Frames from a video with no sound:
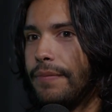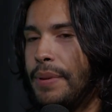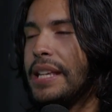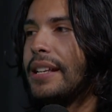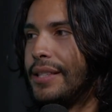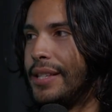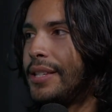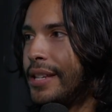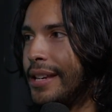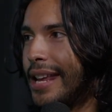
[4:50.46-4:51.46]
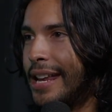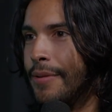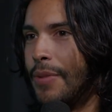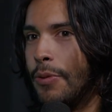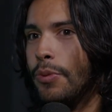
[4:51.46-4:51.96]
being consistent
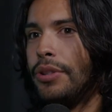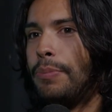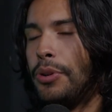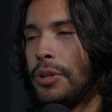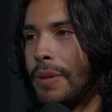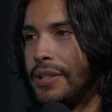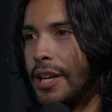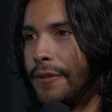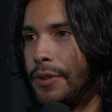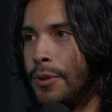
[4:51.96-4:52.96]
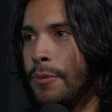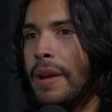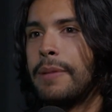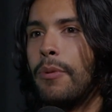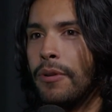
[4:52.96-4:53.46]
and really pushing myself to
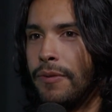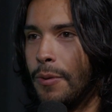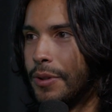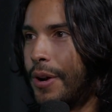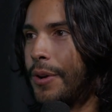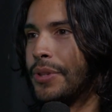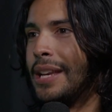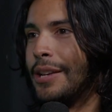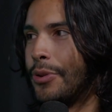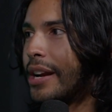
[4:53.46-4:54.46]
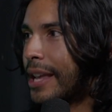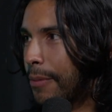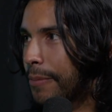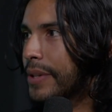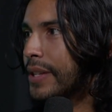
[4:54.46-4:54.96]
make more phone calls and try to get
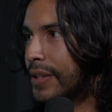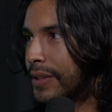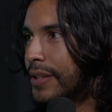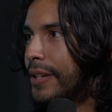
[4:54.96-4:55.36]
more business.